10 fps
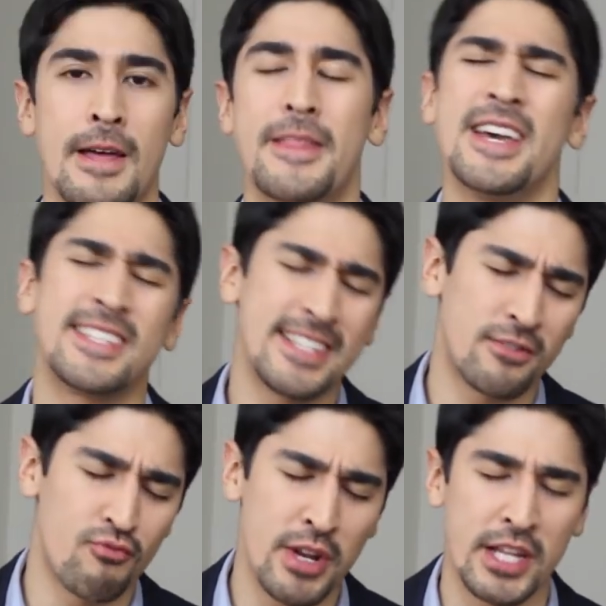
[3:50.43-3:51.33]
This is
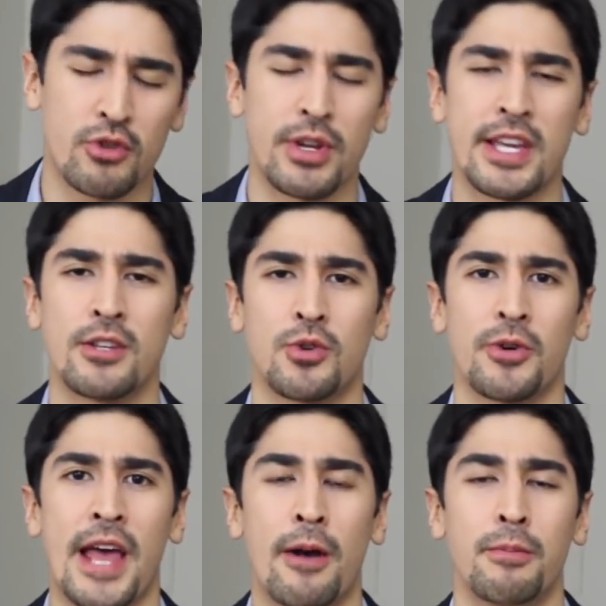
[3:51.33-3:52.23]
really tricky to sort
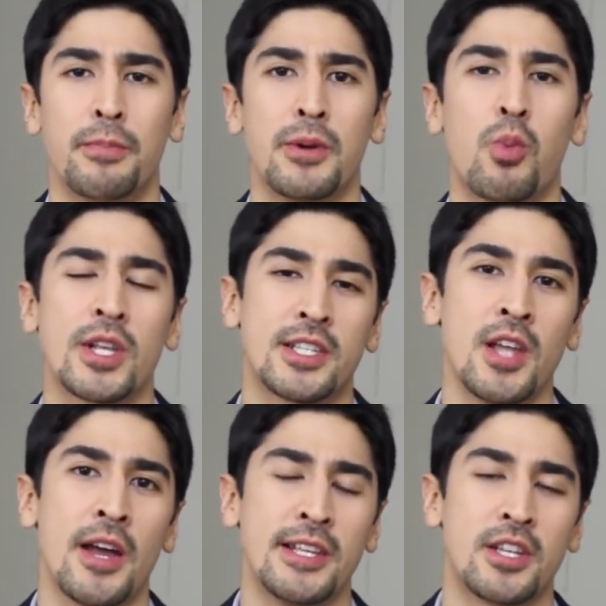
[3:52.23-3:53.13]
out, but what's
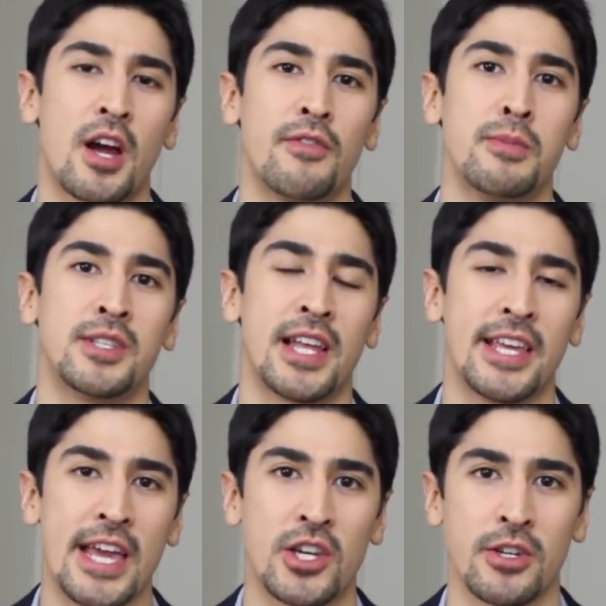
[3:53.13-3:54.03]
not is the government's
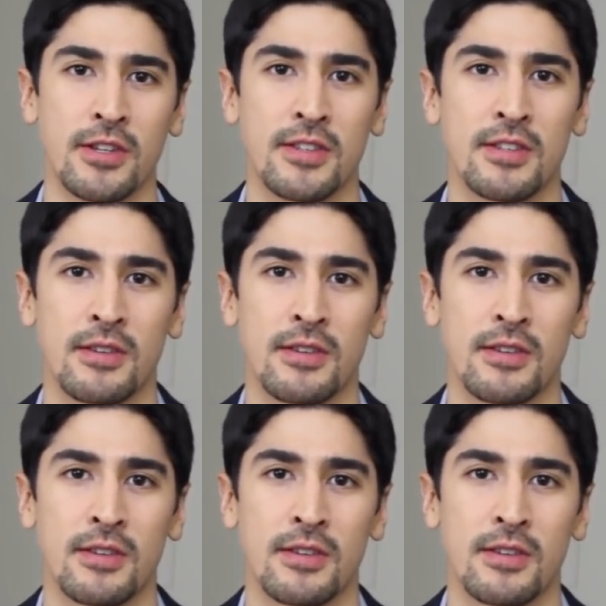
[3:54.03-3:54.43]
allegations.